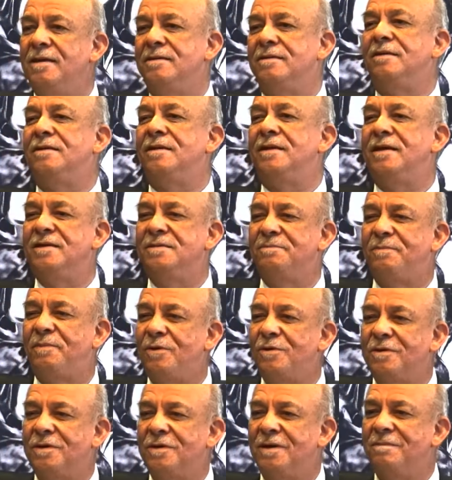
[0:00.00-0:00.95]
so they
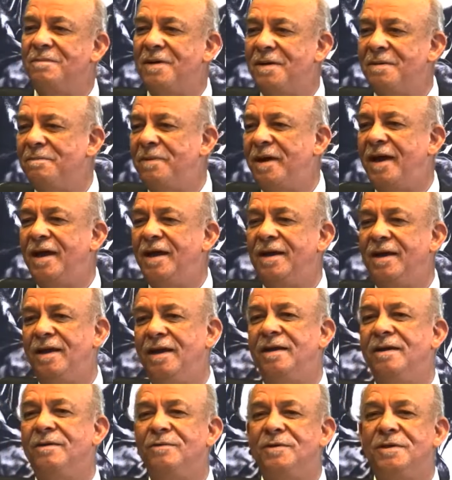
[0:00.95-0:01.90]
spoke a Mambai
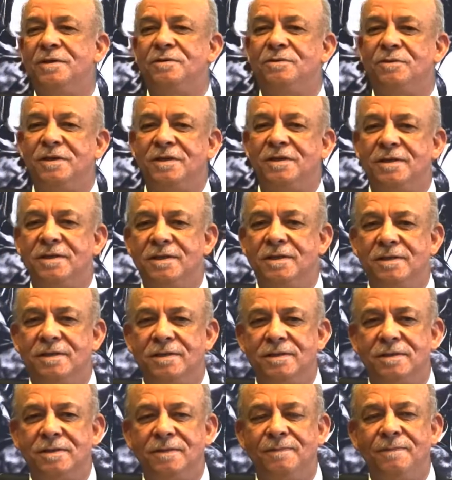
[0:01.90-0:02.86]
language, which
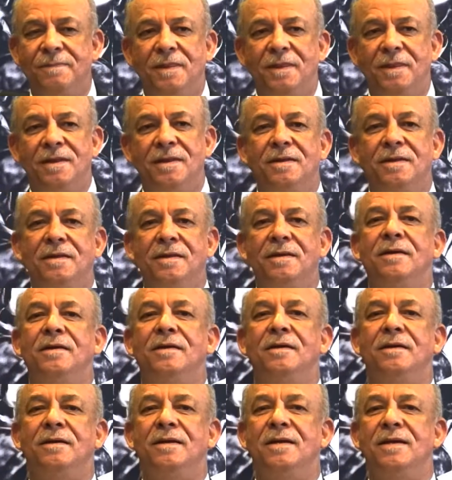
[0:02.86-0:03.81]
is
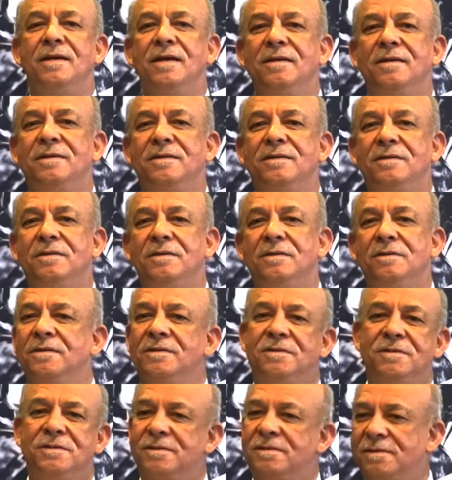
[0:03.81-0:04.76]
linked to